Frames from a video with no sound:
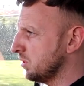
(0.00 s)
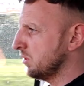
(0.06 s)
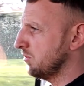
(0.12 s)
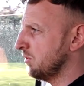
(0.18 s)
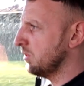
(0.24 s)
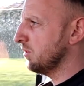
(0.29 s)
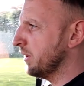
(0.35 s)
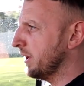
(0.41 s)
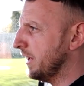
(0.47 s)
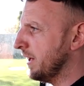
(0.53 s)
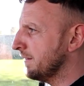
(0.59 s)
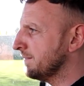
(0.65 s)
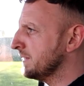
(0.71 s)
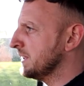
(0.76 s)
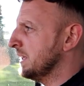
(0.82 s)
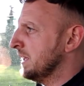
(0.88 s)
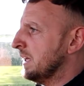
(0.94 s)
On
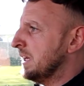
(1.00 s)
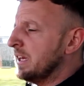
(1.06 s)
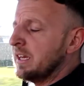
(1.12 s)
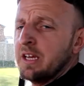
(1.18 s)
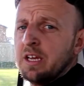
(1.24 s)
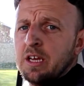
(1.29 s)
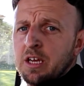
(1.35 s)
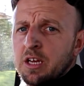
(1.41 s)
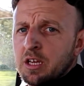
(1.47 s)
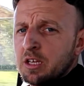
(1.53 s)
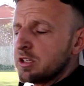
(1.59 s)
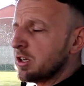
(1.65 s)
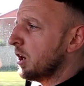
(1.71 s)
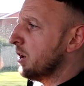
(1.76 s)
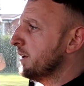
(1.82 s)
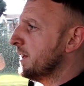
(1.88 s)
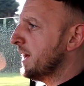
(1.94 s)
here.
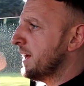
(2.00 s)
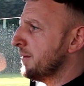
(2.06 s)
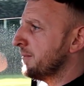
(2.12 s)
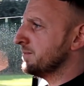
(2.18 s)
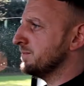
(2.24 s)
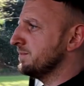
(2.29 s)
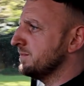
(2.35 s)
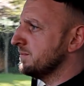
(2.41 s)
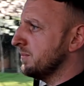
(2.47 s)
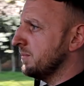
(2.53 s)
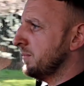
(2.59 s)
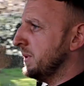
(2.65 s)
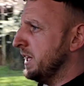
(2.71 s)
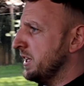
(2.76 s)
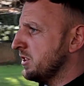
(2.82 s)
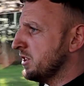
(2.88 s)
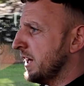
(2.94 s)
So yeah,
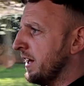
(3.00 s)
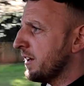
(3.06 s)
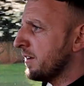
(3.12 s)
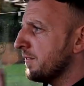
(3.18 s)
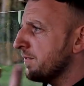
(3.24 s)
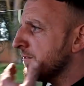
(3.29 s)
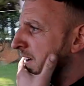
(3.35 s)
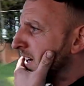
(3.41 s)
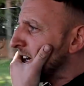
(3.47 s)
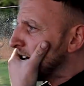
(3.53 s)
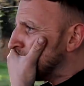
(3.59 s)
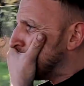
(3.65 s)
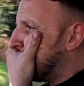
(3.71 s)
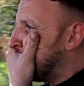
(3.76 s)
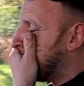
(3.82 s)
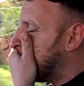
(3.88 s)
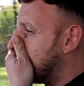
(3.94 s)
me and Jack
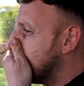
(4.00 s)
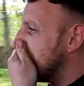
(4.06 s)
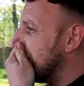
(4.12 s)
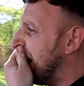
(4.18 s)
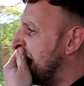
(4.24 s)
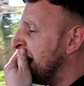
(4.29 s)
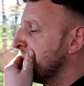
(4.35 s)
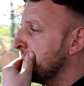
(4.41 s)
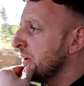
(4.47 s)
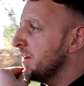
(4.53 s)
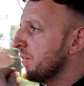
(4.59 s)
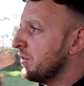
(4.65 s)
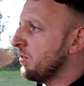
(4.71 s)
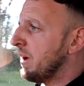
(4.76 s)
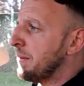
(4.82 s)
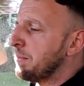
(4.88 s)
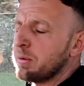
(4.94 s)
have had a bit
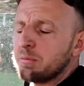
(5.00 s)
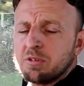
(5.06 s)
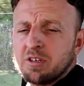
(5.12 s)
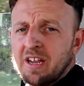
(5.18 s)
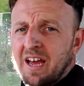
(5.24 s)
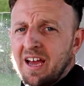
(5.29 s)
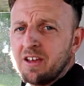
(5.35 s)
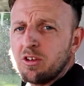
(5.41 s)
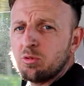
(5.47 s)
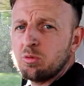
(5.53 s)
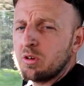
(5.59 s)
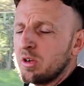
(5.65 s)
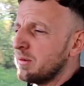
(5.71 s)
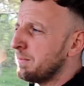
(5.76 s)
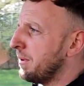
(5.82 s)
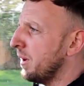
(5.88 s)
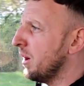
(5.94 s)
of a wrap up today because we've
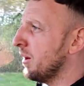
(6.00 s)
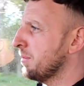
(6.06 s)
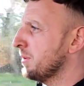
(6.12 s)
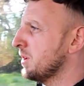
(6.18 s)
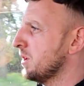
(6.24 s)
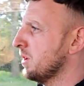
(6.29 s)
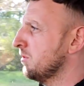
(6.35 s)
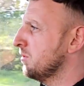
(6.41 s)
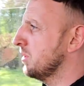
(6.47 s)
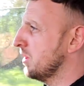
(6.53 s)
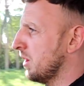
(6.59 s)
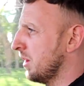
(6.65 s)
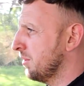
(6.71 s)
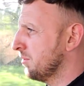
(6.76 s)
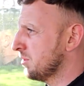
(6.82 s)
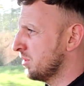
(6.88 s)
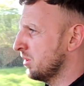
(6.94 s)
got a barbecue to
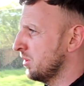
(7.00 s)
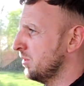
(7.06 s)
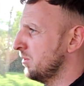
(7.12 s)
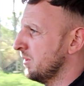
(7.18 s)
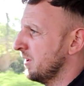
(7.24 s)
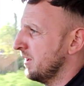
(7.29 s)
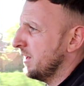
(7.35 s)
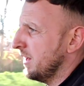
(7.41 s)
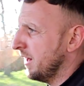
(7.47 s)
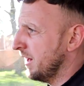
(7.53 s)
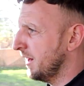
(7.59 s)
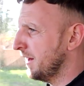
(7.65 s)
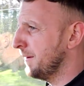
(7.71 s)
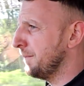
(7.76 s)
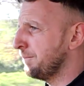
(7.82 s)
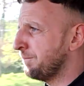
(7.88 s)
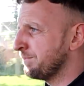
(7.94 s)
go to.
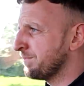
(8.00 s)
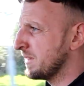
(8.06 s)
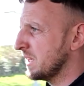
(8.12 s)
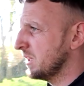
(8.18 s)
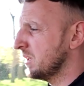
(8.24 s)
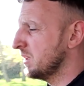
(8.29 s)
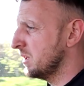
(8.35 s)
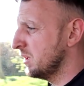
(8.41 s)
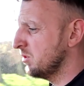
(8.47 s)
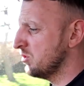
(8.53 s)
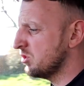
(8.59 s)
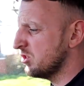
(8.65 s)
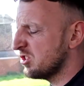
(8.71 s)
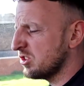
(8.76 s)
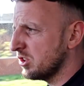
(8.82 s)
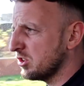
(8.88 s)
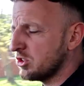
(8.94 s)
It's
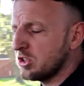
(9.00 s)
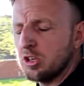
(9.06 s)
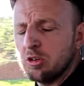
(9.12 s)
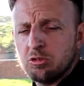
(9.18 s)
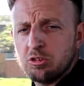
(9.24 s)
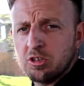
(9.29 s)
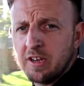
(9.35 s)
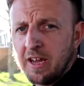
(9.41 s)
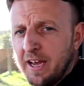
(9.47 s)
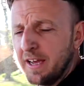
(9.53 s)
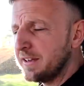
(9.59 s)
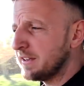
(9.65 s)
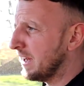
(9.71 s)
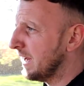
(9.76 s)
just us two today.